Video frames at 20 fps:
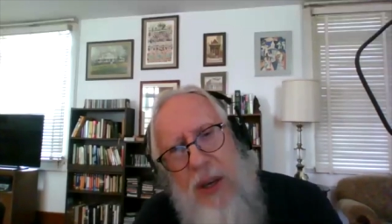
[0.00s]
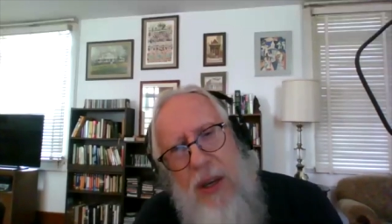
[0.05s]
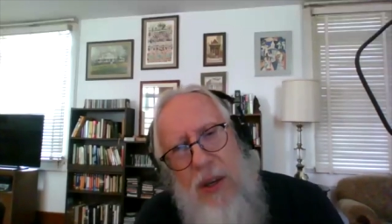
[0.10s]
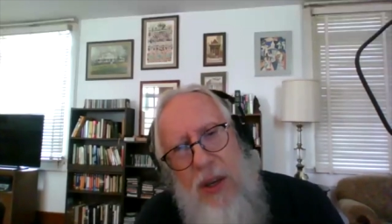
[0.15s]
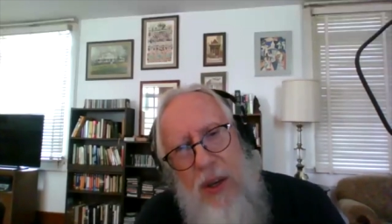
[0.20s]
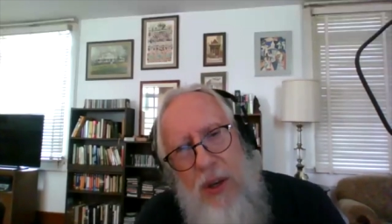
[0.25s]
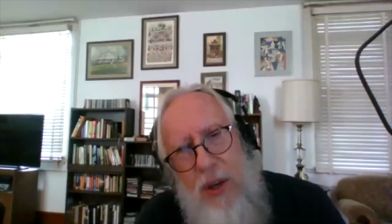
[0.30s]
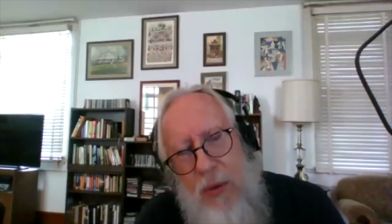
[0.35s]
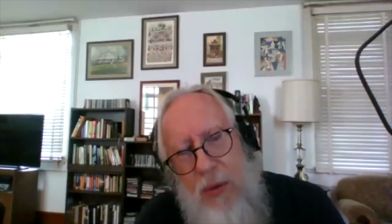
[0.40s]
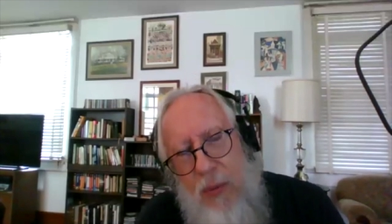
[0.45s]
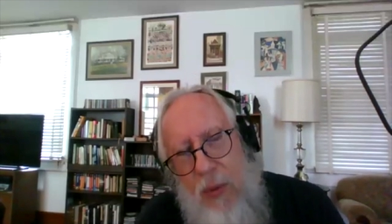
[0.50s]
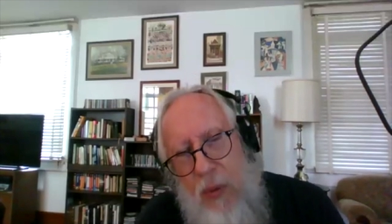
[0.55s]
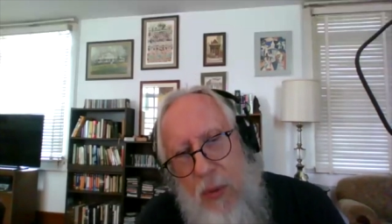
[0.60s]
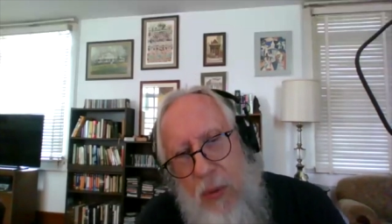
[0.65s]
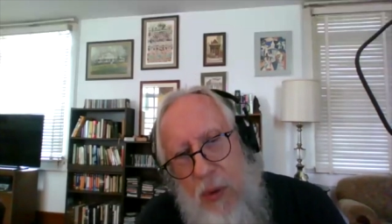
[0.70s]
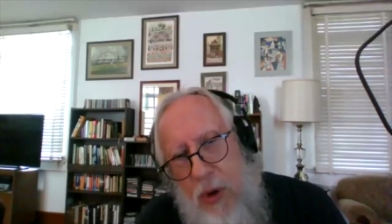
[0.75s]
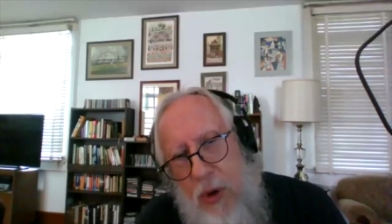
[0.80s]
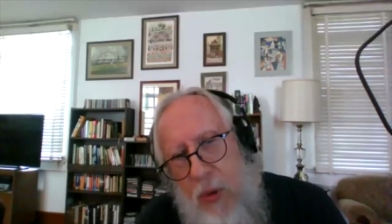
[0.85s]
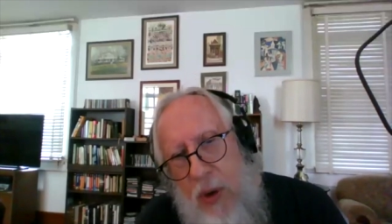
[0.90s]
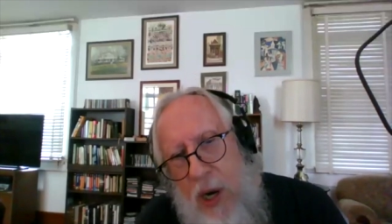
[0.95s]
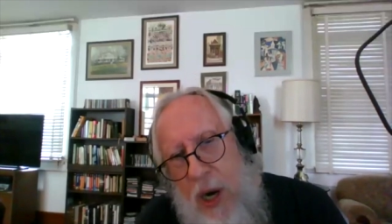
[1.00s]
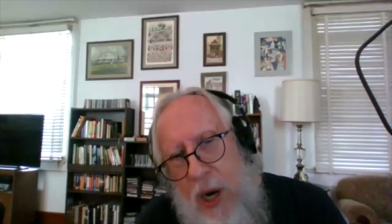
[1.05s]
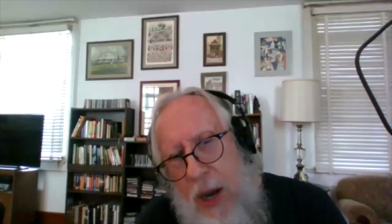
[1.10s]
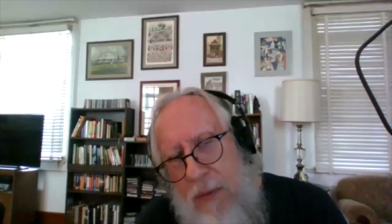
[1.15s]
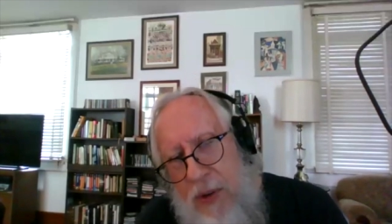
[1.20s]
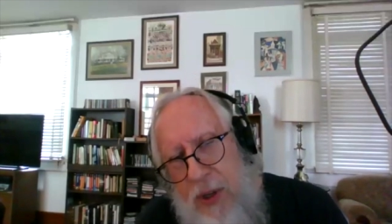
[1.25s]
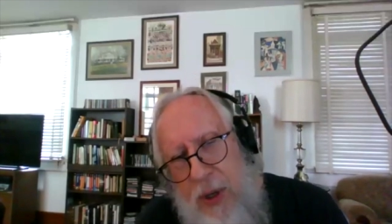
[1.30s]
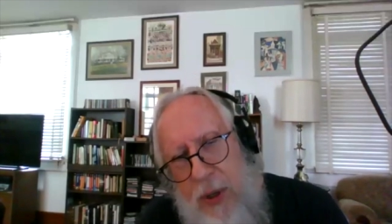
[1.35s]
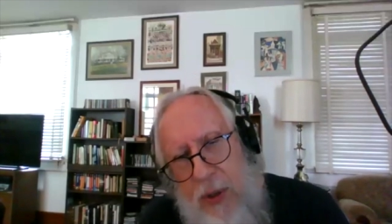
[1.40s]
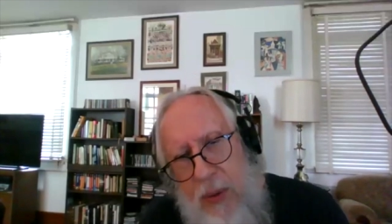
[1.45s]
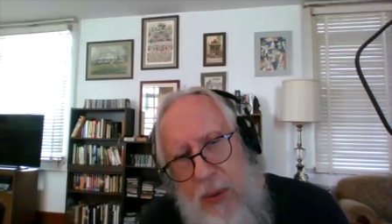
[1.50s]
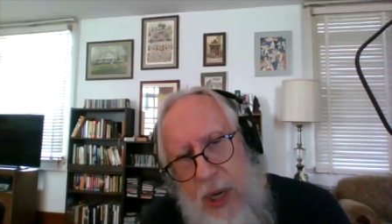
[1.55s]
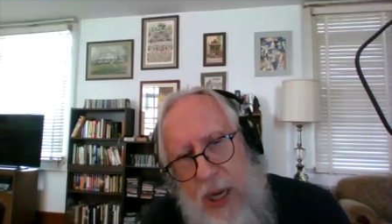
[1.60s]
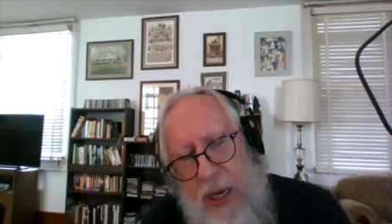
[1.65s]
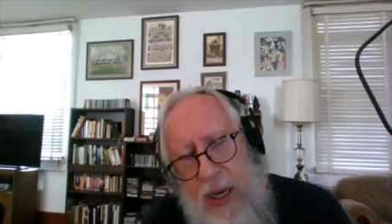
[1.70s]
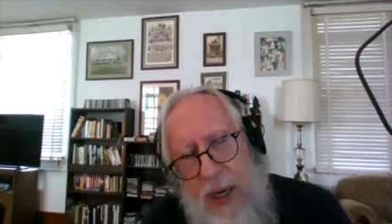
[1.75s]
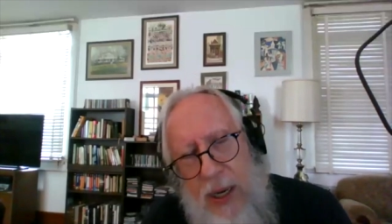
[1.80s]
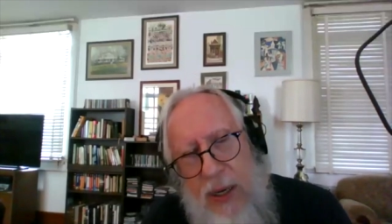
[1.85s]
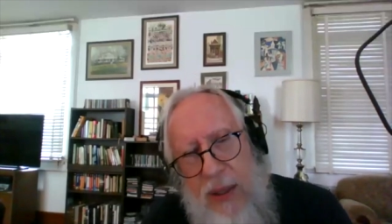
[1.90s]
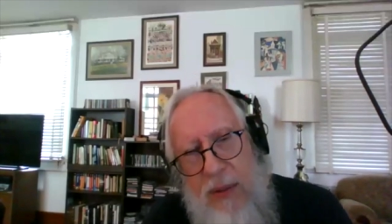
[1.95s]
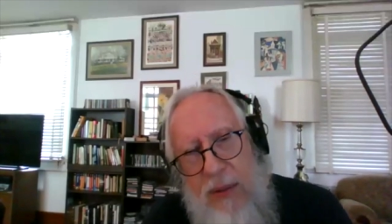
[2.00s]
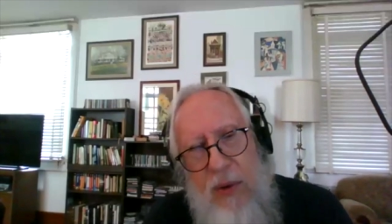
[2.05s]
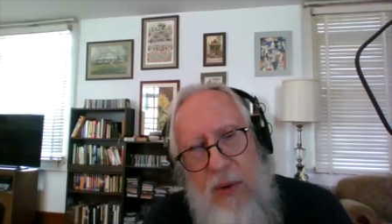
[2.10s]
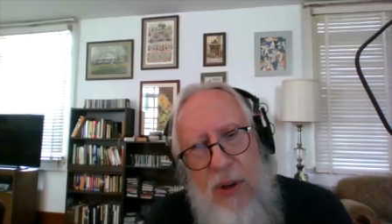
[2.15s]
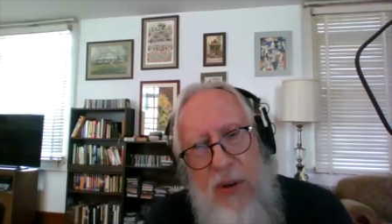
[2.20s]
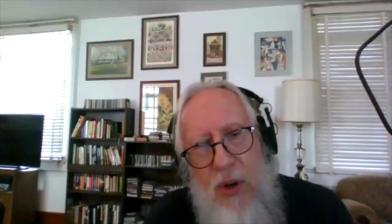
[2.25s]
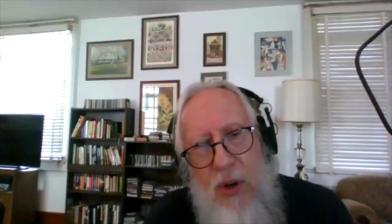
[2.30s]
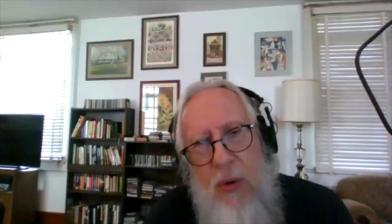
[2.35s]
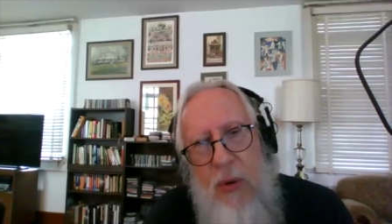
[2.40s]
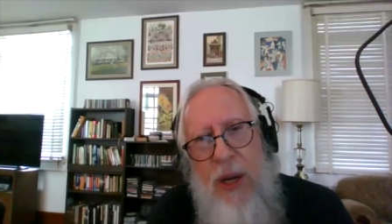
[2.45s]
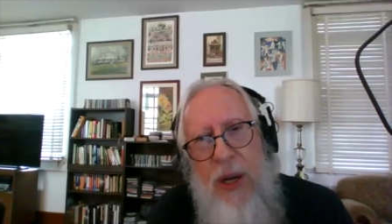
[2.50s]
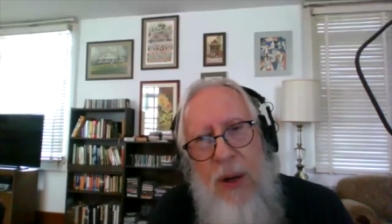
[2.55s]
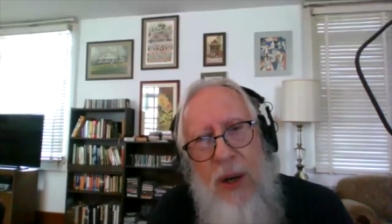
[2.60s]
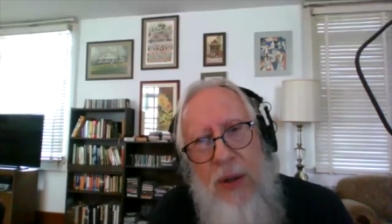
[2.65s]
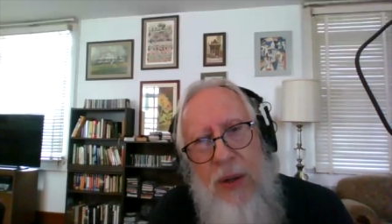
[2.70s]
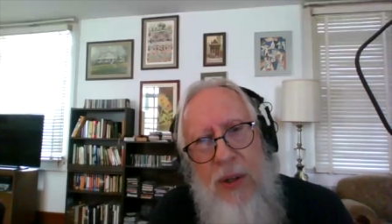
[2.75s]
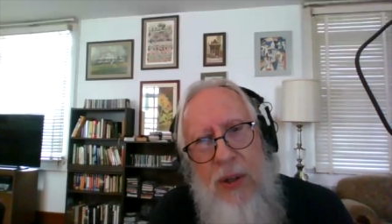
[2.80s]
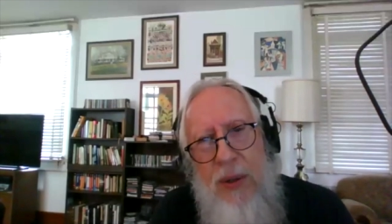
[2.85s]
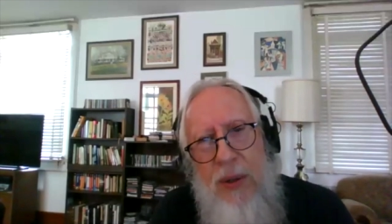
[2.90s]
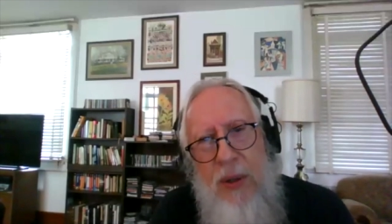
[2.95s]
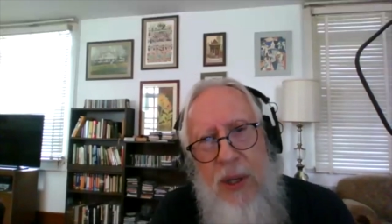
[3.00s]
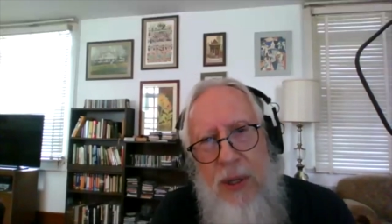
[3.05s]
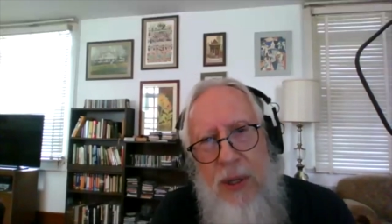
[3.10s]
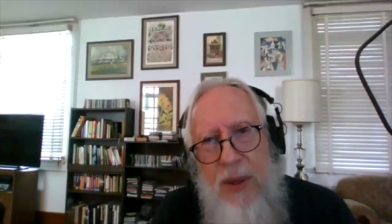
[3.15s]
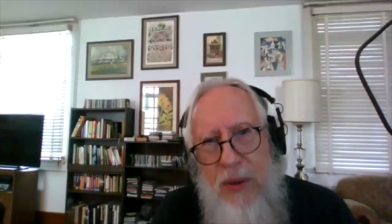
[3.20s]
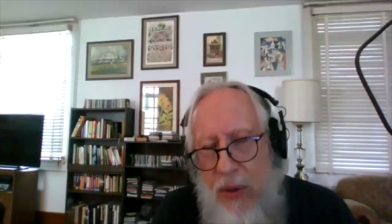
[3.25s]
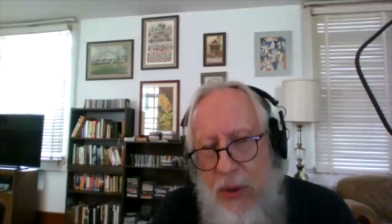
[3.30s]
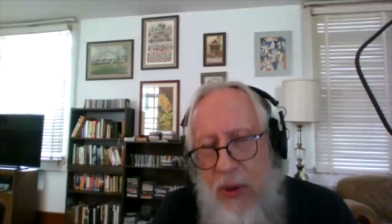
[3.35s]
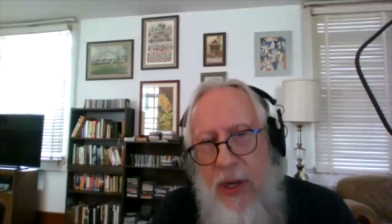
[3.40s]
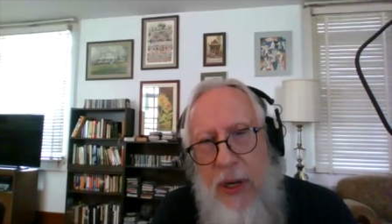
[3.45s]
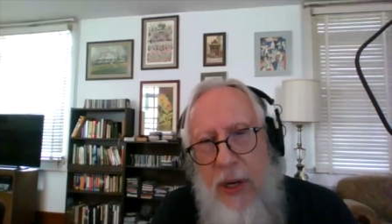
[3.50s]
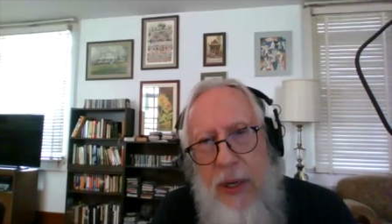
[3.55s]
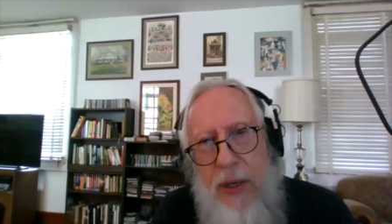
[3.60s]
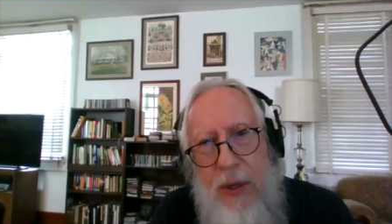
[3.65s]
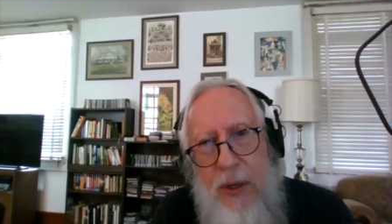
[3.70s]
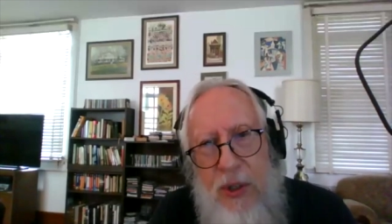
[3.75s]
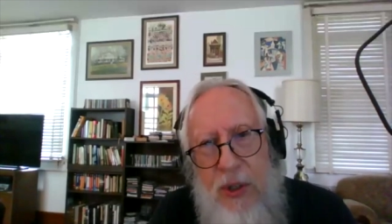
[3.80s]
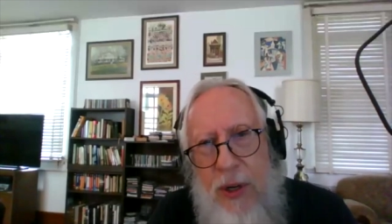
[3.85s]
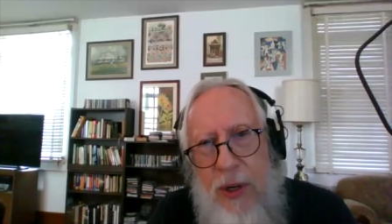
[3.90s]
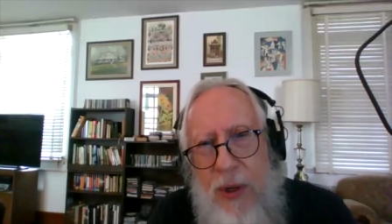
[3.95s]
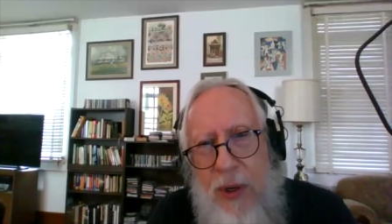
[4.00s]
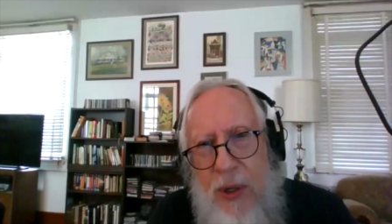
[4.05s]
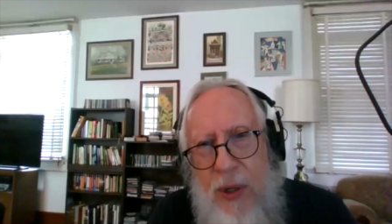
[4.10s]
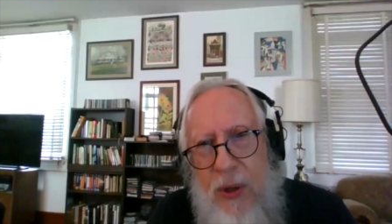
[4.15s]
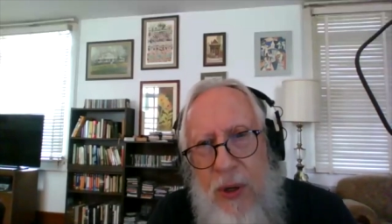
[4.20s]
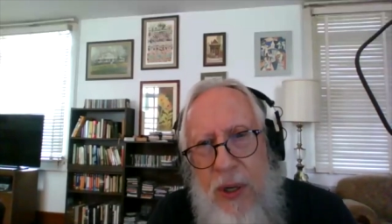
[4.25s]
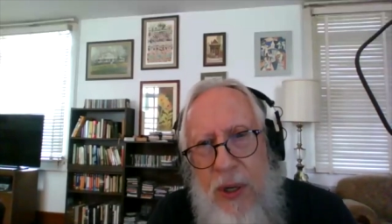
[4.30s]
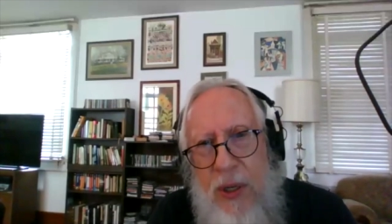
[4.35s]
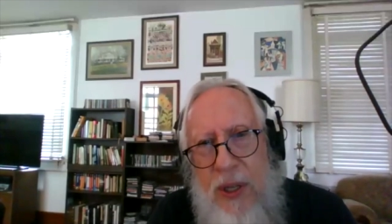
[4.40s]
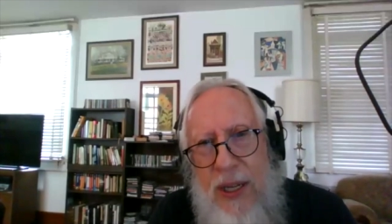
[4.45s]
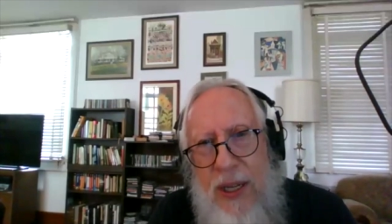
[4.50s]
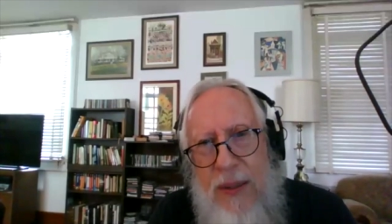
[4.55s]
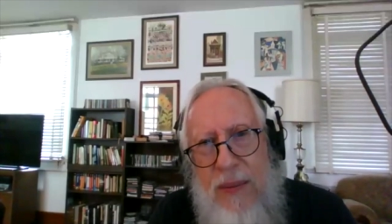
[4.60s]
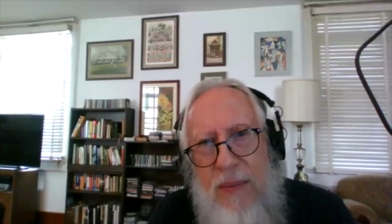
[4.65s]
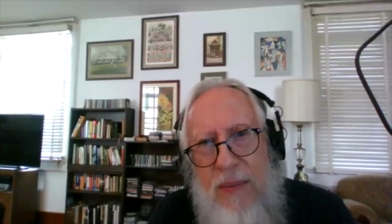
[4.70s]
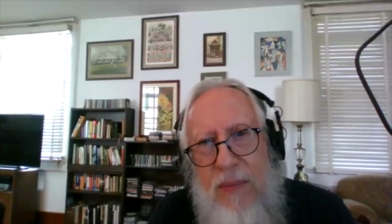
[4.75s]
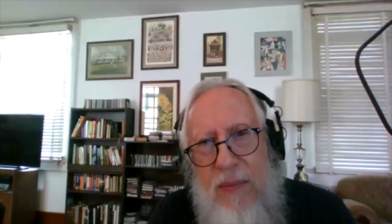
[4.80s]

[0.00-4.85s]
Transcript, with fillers: you you went off to uh, New England to the New England Conservatory. Is that